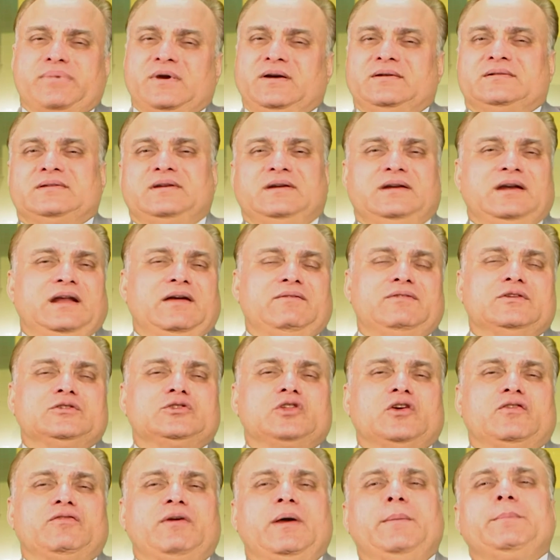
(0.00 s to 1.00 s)
April till
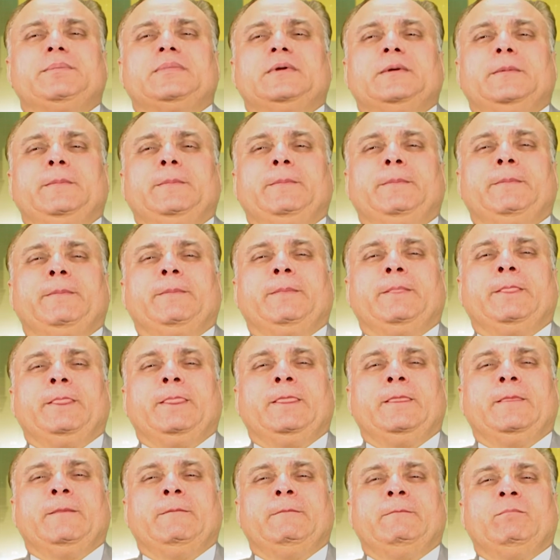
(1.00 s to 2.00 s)
11th of April.
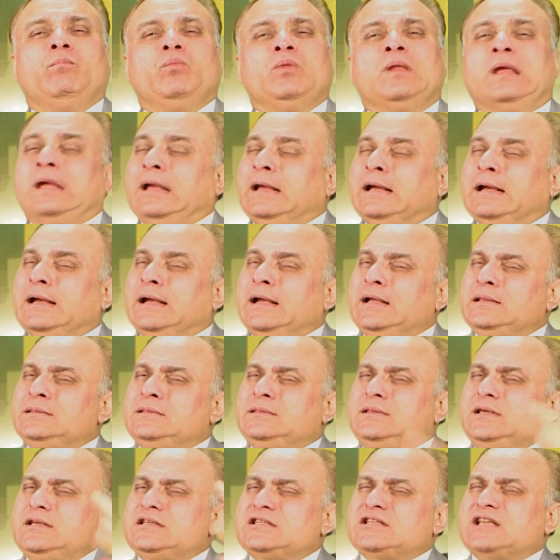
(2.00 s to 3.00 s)

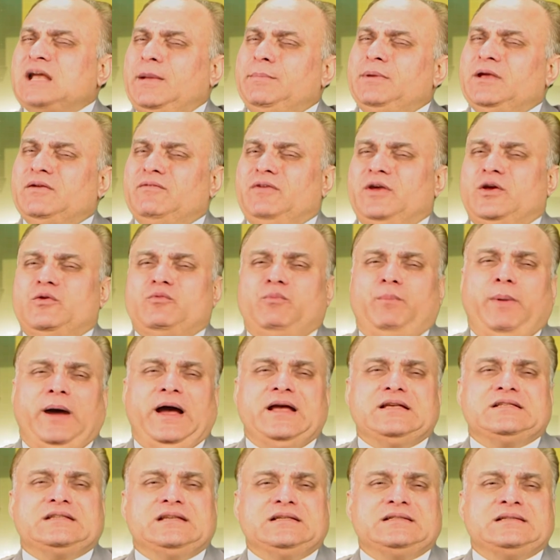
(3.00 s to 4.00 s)
In this coming week,
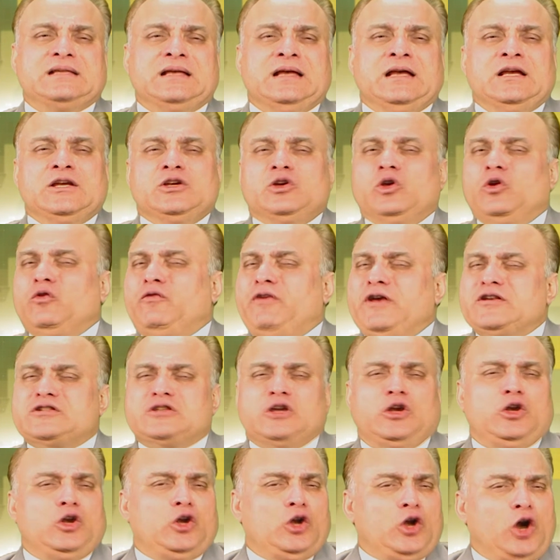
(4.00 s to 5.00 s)
Pisces, you'll
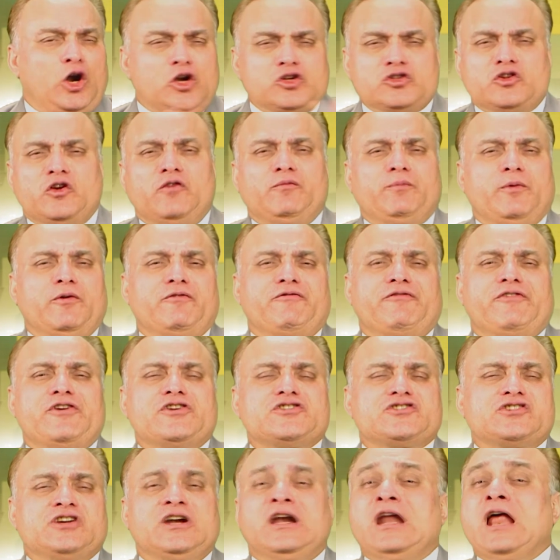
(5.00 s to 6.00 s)
face a lots of
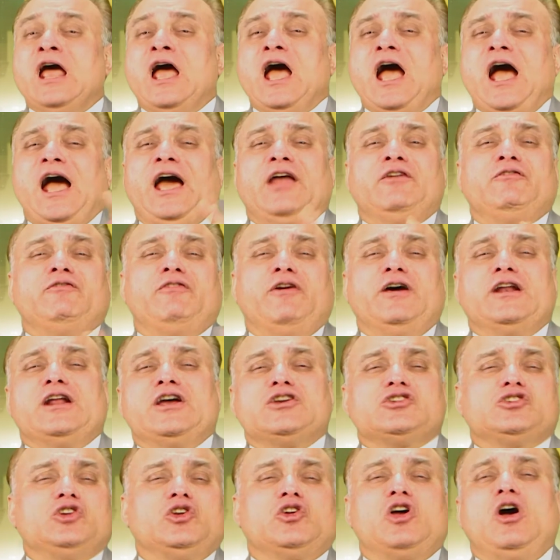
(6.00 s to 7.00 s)
professional and
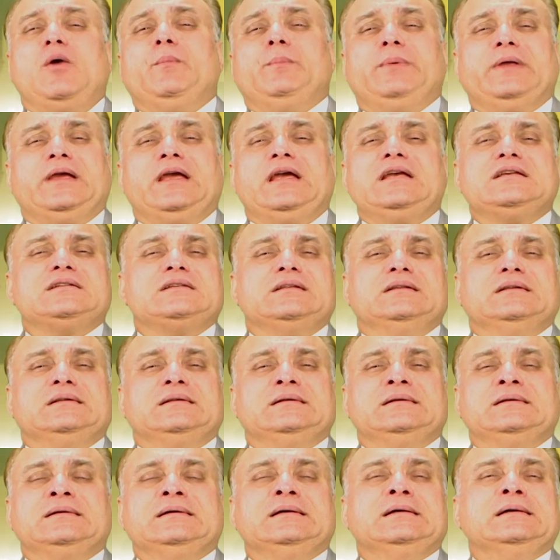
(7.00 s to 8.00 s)
financial complication.
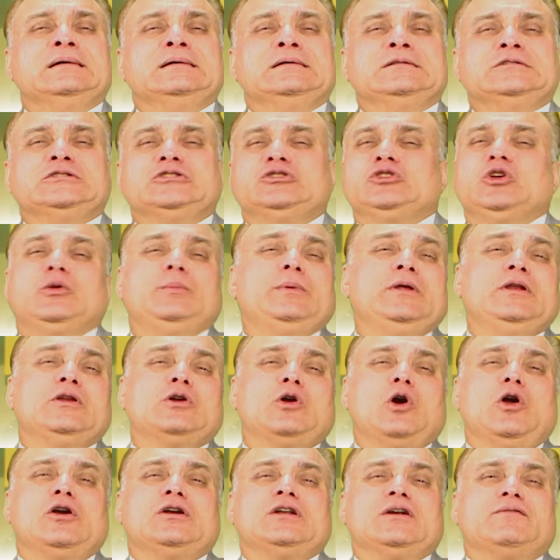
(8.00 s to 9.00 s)
You'll be
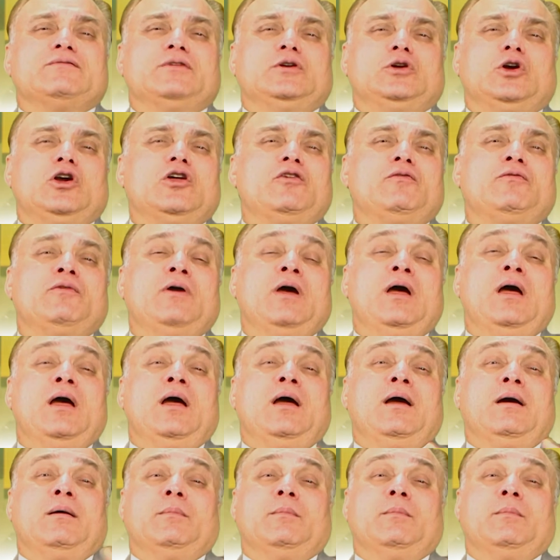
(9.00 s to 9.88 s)
in contact with a lot of